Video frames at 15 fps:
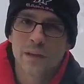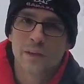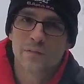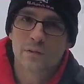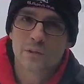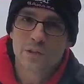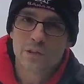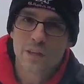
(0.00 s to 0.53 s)
And
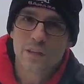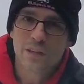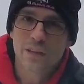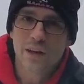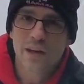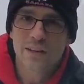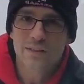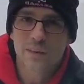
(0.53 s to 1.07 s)
if you sell
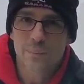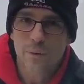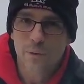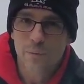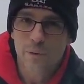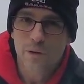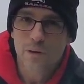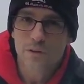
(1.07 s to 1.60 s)
it as a
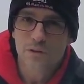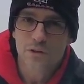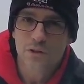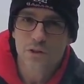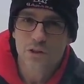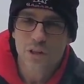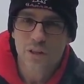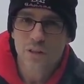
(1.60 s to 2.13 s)

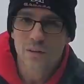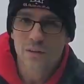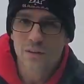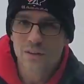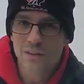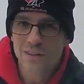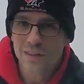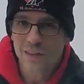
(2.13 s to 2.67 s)
permaculture
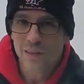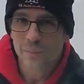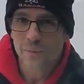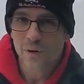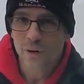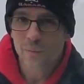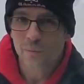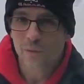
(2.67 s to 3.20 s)
style
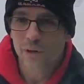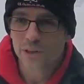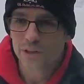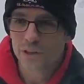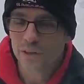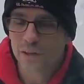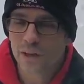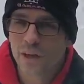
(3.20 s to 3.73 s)
setup and
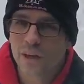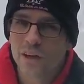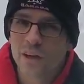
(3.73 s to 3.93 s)
operation,